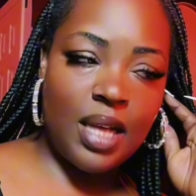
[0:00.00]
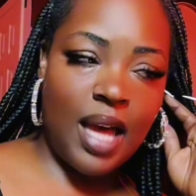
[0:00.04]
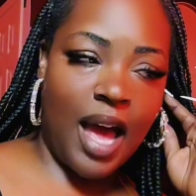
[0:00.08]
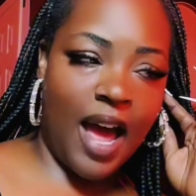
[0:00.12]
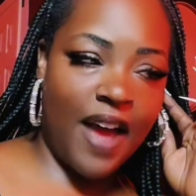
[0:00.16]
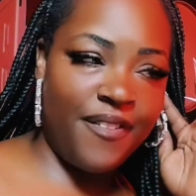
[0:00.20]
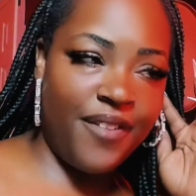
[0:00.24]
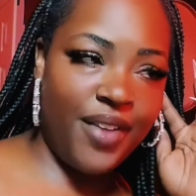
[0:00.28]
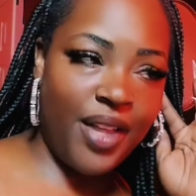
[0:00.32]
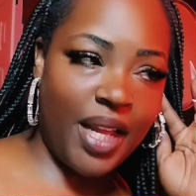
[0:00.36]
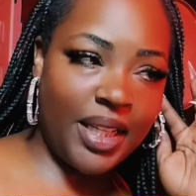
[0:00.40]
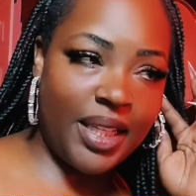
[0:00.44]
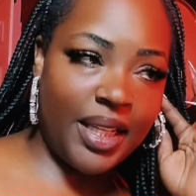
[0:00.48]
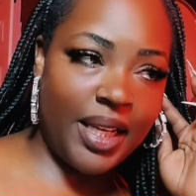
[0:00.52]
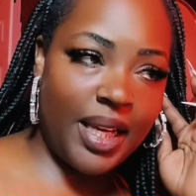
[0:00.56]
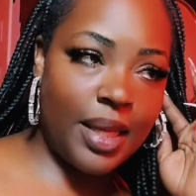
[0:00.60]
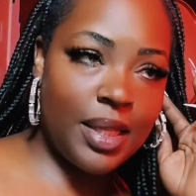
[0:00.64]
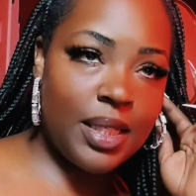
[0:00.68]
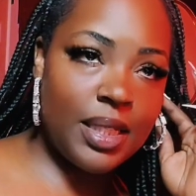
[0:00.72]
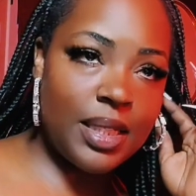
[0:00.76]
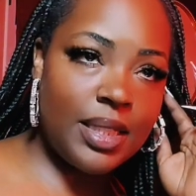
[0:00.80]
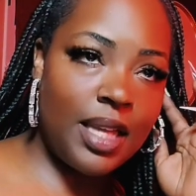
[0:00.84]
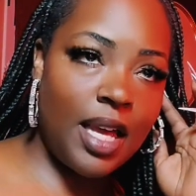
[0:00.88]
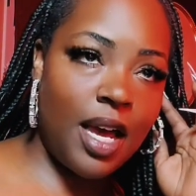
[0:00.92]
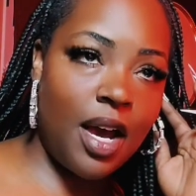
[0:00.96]
I feel like the
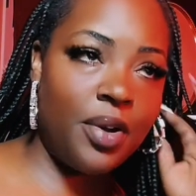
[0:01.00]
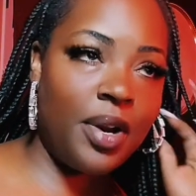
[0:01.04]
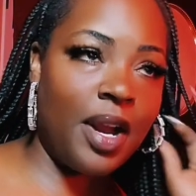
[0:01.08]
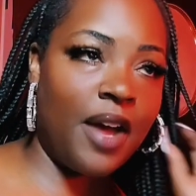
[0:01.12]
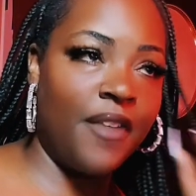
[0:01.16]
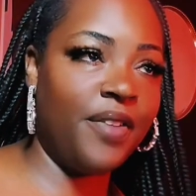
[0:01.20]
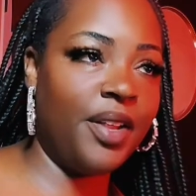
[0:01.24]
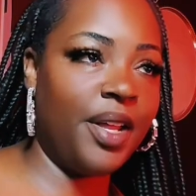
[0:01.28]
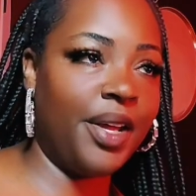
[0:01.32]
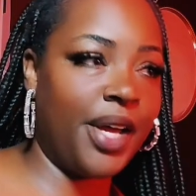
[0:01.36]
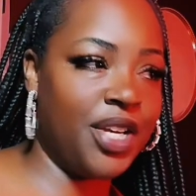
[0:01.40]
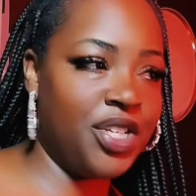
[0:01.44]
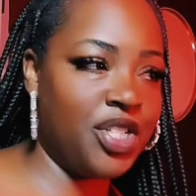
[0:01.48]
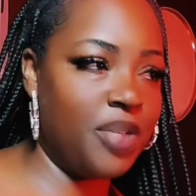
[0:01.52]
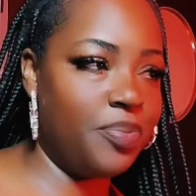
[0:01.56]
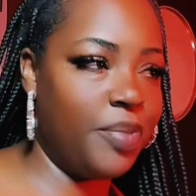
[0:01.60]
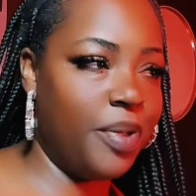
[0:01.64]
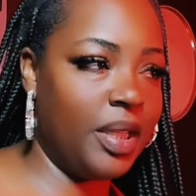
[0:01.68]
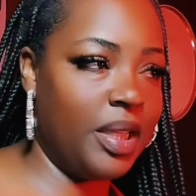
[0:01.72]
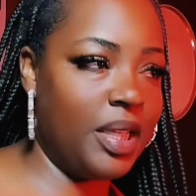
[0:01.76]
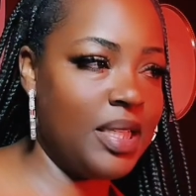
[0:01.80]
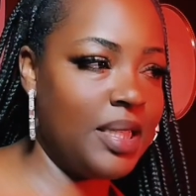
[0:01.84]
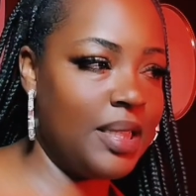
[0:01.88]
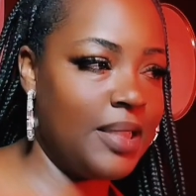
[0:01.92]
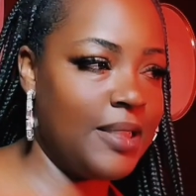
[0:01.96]
answer's no, and I feel like I shouldn't
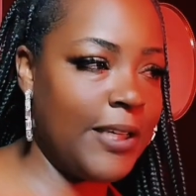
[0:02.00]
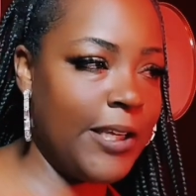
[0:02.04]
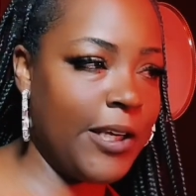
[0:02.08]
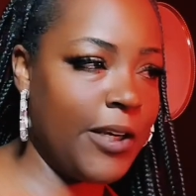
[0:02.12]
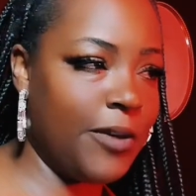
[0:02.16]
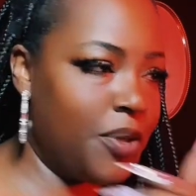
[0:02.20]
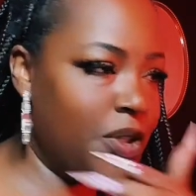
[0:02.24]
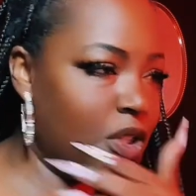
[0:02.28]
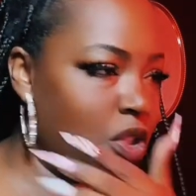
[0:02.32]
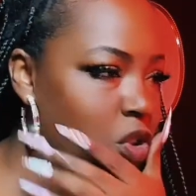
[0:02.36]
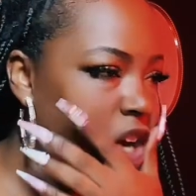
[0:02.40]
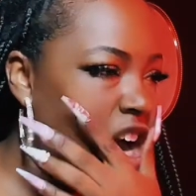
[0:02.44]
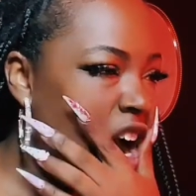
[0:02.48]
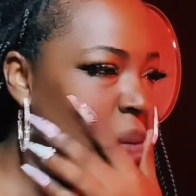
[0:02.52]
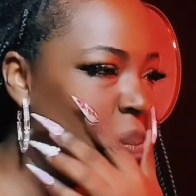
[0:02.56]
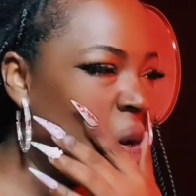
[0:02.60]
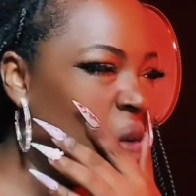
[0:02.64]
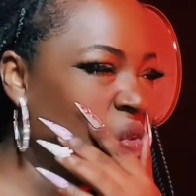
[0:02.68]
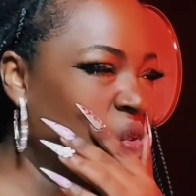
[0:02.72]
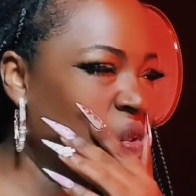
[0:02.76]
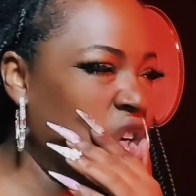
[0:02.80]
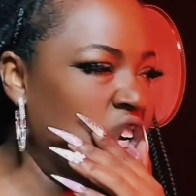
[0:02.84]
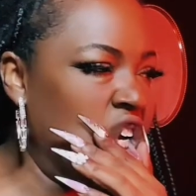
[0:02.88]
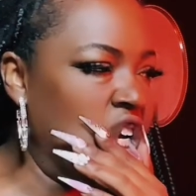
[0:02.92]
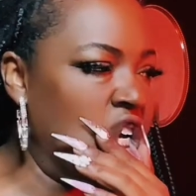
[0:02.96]
be listening to you, but you are my
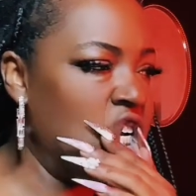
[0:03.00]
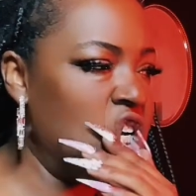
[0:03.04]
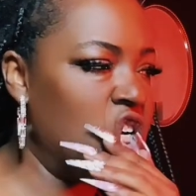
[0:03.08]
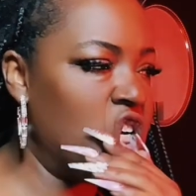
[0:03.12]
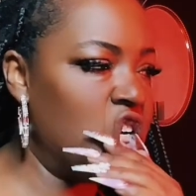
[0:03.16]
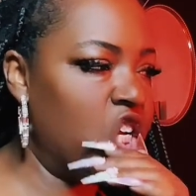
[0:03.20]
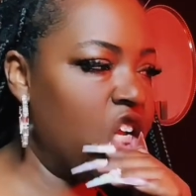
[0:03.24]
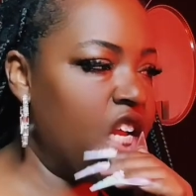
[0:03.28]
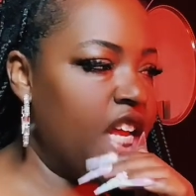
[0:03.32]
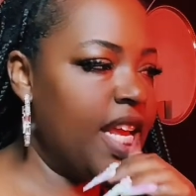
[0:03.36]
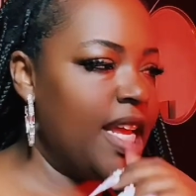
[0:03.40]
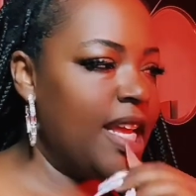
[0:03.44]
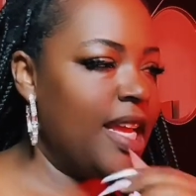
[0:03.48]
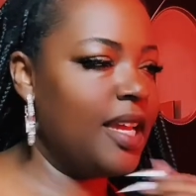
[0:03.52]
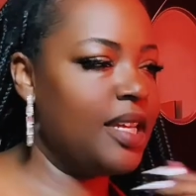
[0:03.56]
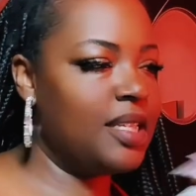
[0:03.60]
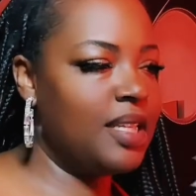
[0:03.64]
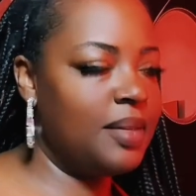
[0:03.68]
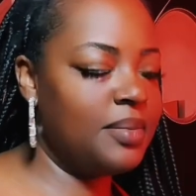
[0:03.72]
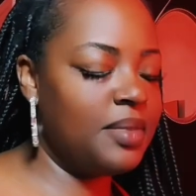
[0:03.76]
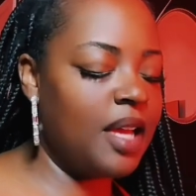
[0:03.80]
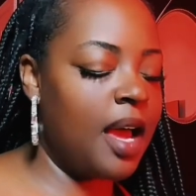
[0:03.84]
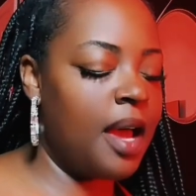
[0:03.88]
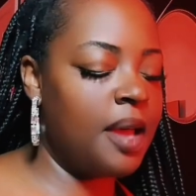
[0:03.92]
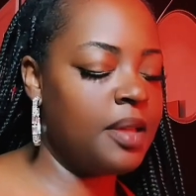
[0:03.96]
friend, and
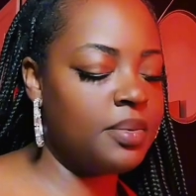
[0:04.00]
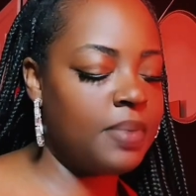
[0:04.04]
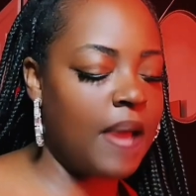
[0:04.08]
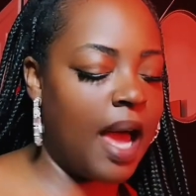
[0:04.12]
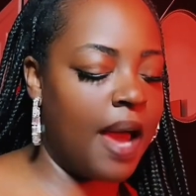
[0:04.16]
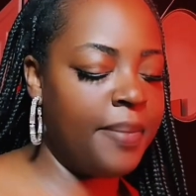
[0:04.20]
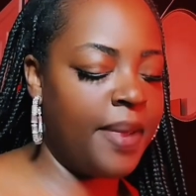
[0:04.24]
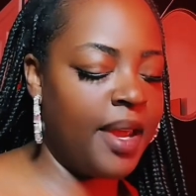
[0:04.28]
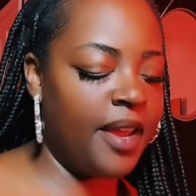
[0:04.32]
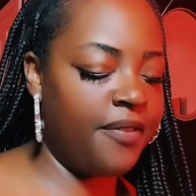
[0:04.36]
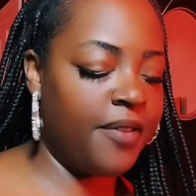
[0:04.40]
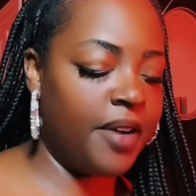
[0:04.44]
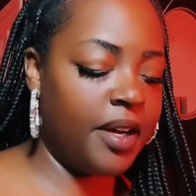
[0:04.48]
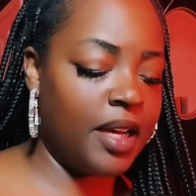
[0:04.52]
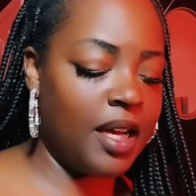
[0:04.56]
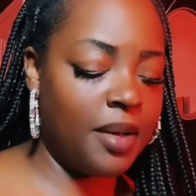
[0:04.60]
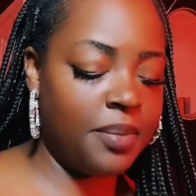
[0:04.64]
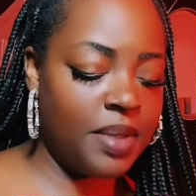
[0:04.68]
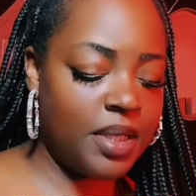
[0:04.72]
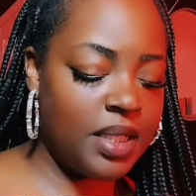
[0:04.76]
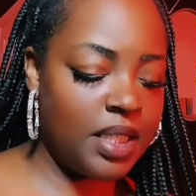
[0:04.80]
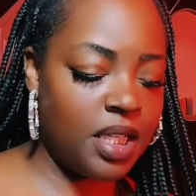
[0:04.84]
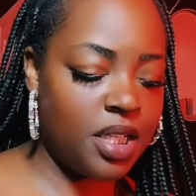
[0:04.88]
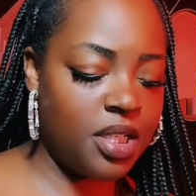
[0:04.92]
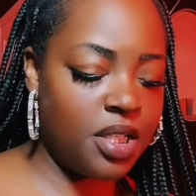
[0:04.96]
sometimes I make fuck up
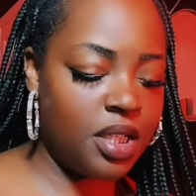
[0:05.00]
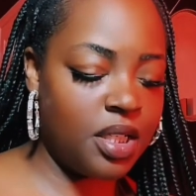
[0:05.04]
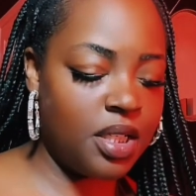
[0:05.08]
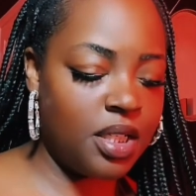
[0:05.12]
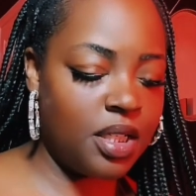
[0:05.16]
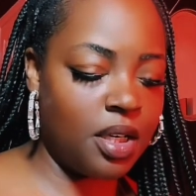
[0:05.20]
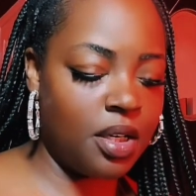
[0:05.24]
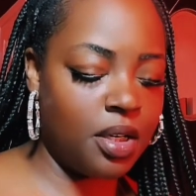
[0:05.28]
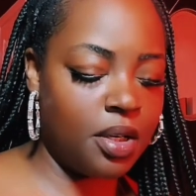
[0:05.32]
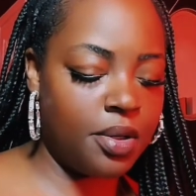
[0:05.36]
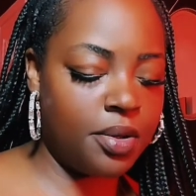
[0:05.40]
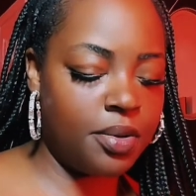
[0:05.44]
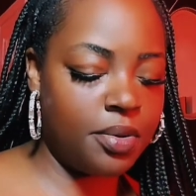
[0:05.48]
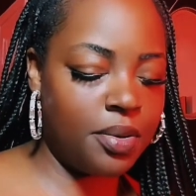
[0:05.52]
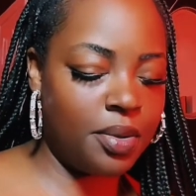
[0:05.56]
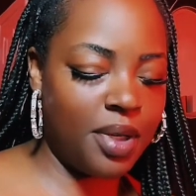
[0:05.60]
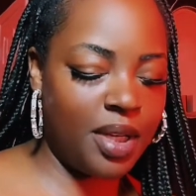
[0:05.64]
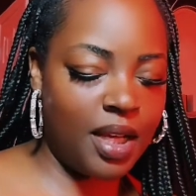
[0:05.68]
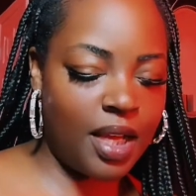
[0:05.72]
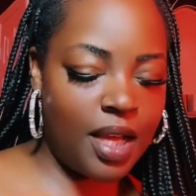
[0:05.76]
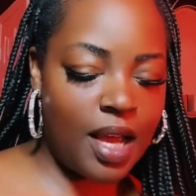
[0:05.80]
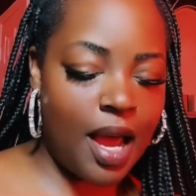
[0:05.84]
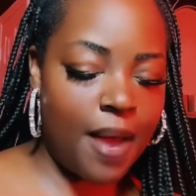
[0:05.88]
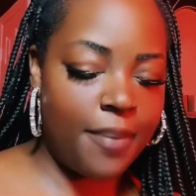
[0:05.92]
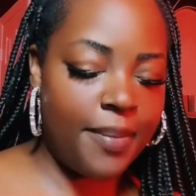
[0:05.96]
decisions, so
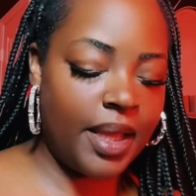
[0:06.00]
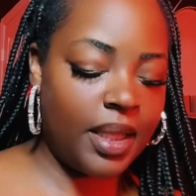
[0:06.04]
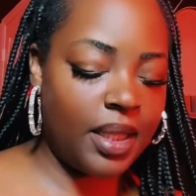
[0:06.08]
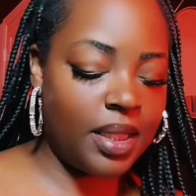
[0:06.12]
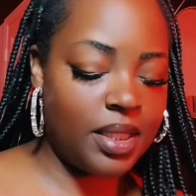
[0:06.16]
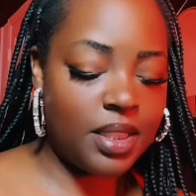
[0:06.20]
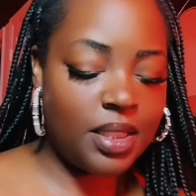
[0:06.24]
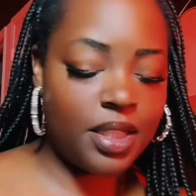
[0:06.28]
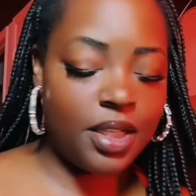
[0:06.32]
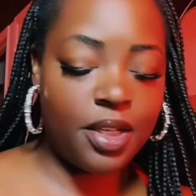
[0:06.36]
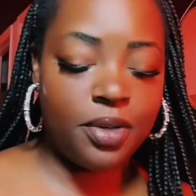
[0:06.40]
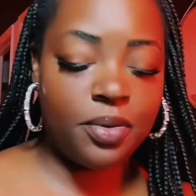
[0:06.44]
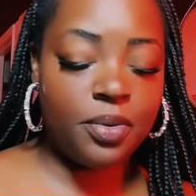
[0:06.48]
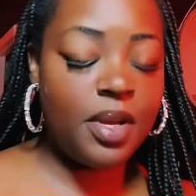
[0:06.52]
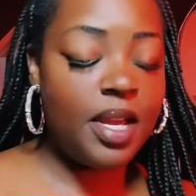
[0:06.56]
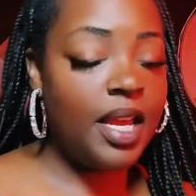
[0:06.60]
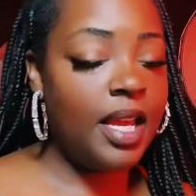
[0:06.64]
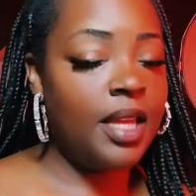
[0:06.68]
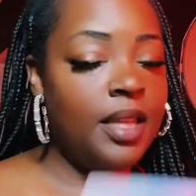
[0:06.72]
yeah, I may listen to you.